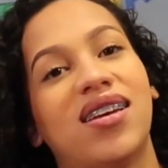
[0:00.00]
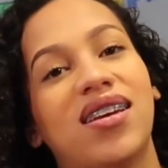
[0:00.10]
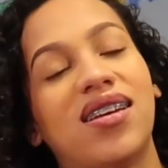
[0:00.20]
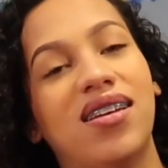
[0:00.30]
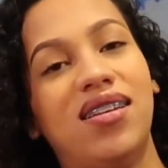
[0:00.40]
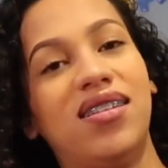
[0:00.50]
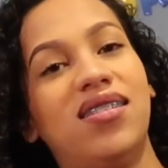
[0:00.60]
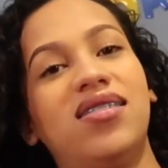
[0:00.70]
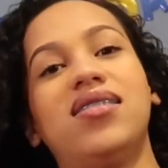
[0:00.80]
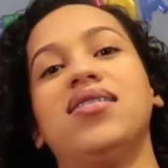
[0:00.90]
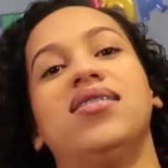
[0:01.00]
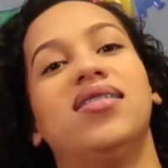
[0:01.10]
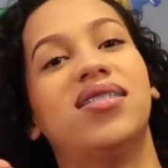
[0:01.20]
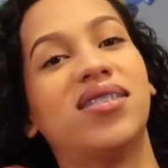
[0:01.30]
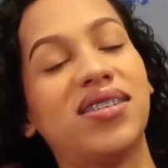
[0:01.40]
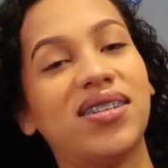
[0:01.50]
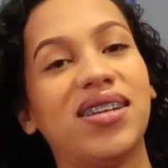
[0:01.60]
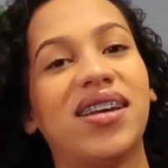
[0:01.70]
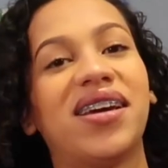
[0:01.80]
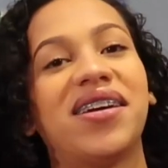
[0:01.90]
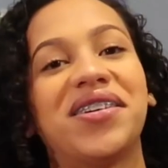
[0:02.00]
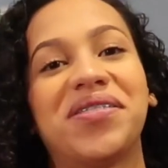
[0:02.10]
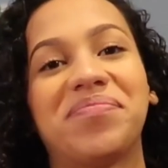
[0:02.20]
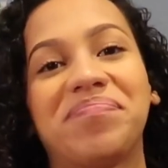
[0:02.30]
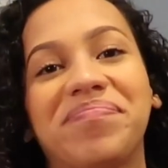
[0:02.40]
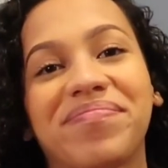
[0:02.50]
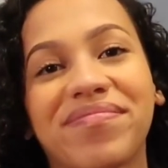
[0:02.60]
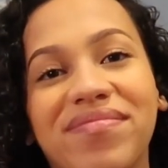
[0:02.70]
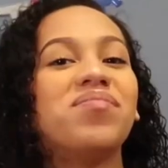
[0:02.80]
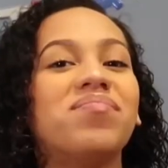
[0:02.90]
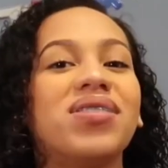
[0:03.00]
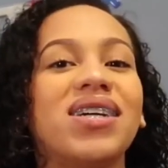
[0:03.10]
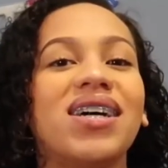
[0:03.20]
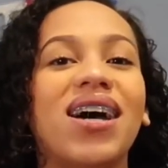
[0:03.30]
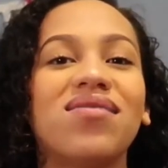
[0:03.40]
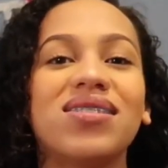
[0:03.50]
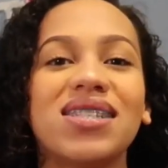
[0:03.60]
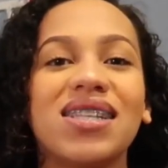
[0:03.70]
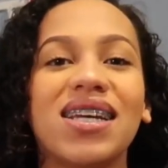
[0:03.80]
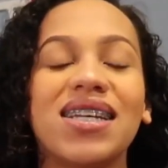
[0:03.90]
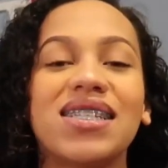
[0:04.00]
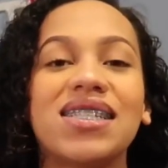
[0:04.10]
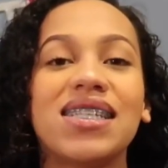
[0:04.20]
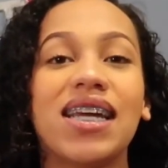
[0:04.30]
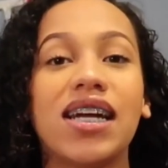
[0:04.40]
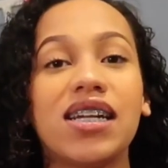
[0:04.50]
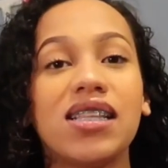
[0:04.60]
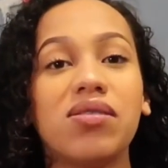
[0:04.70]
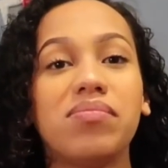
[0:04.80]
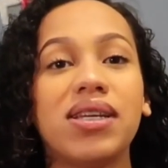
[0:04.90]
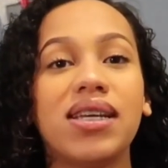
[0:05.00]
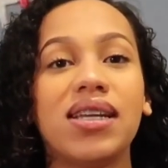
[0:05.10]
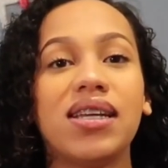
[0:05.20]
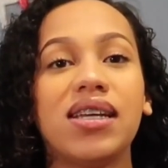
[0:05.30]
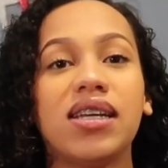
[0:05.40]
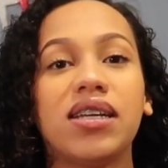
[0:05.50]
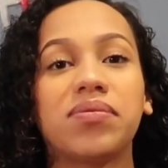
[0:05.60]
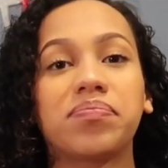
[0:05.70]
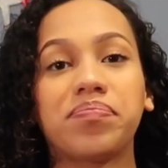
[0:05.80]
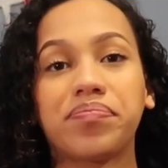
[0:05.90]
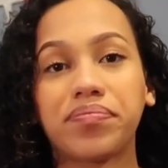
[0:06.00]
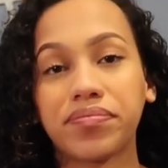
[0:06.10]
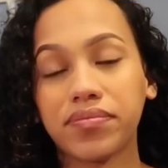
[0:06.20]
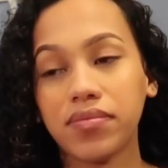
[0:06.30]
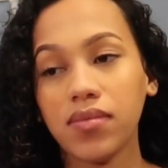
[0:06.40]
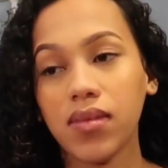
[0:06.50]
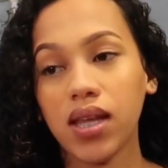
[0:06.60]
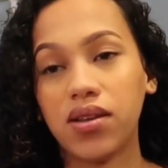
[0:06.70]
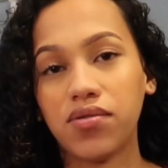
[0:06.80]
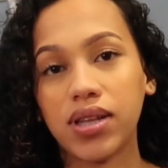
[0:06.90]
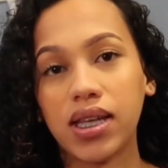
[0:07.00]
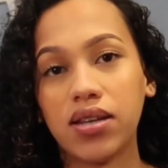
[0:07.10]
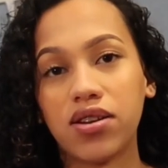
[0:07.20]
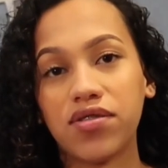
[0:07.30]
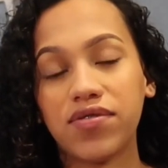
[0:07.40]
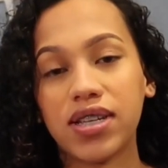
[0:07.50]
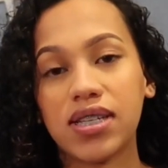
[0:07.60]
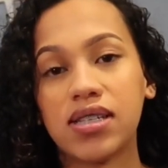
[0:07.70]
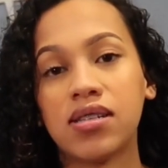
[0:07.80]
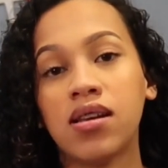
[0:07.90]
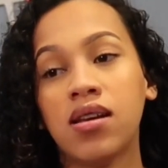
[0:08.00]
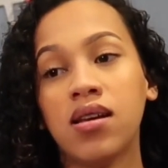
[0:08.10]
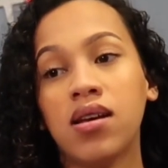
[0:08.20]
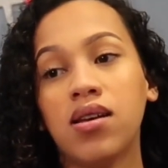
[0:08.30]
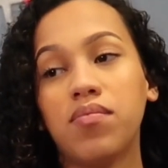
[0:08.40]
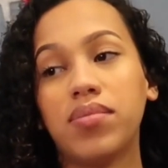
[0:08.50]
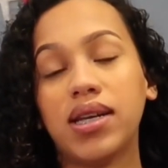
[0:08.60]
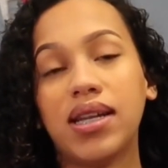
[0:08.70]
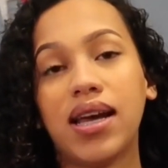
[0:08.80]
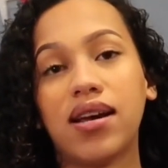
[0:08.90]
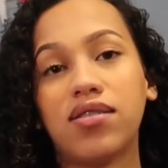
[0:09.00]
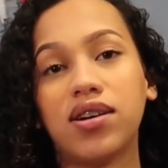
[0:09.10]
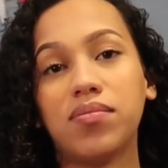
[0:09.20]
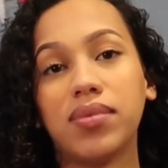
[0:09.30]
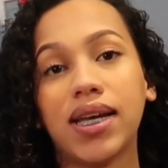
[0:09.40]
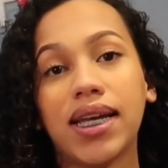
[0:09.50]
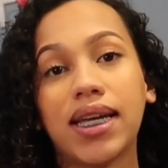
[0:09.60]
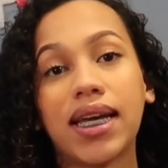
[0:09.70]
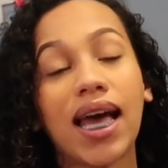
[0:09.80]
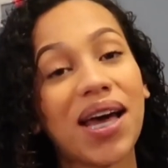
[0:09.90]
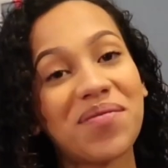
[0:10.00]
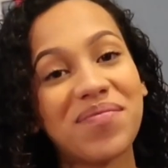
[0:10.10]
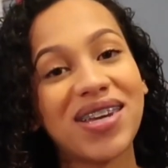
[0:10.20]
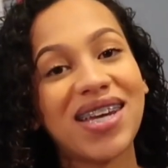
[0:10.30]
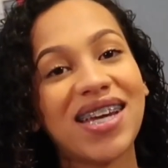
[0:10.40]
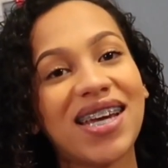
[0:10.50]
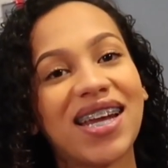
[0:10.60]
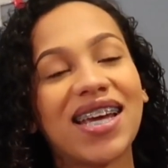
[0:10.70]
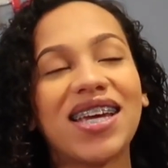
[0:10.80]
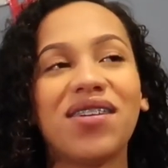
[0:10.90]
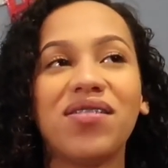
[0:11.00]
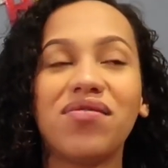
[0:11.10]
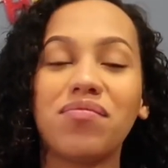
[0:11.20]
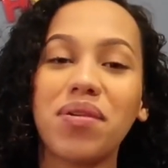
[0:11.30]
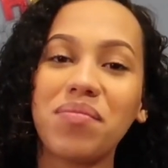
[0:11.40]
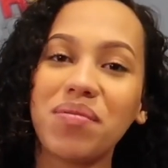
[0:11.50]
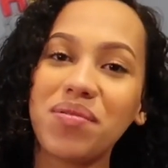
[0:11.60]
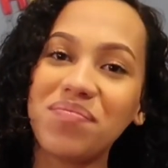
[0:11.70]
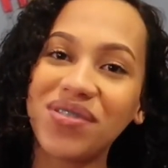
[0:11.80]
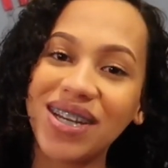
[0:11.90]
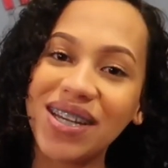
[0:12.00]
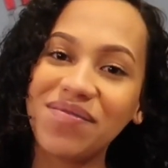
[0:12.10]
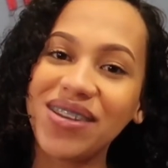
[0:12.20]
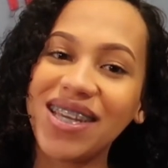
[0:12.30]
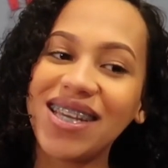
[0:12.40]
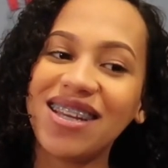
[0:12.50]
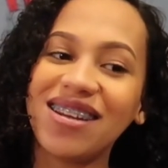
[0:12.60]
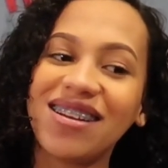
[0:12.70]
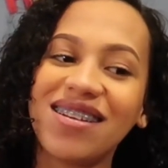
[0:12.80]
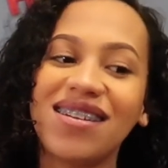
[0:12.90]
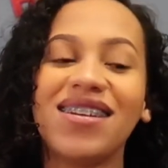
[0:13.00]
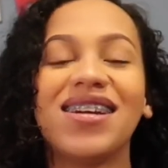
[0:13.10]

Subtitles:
and yeah. But I was like scared in the beginning and really nervous, but now I'm like happy, and I can't wait for my baby boy to be here,